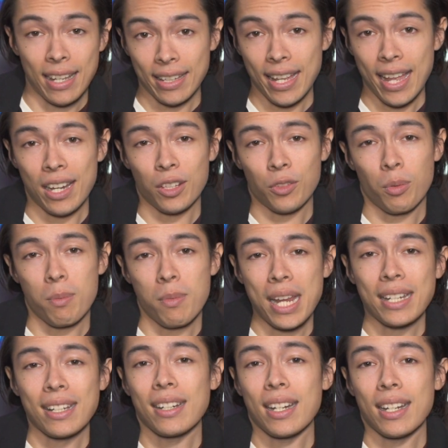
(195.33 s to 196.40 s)
Again, it's from
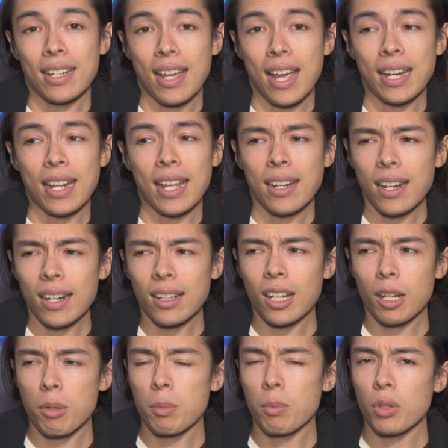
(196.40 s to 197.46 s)
1989, and not a
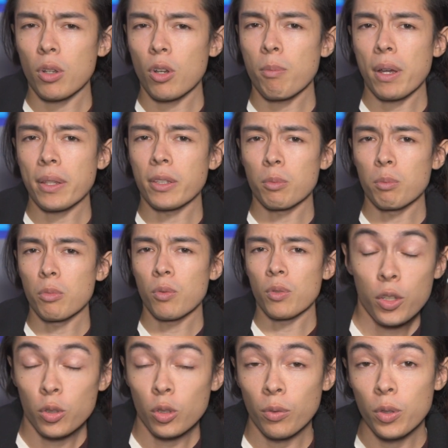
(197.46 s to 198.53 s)
lot of people know about this movie.
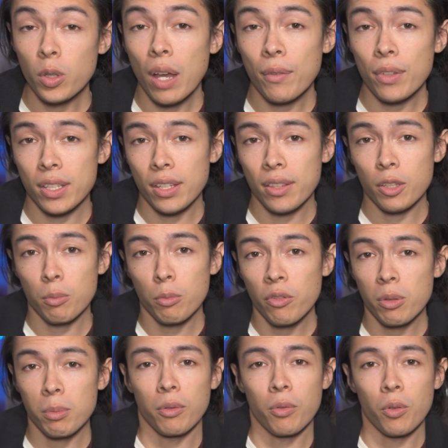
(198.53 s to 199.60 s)
So if you haven't seen this
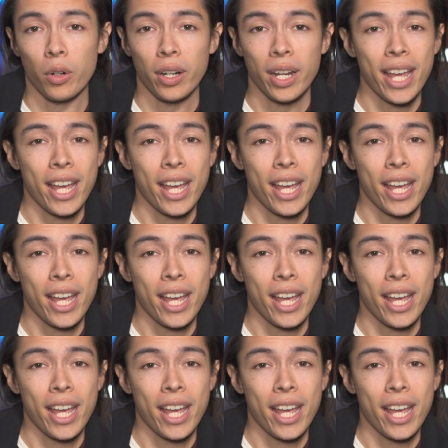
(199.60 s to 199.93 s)
movie before,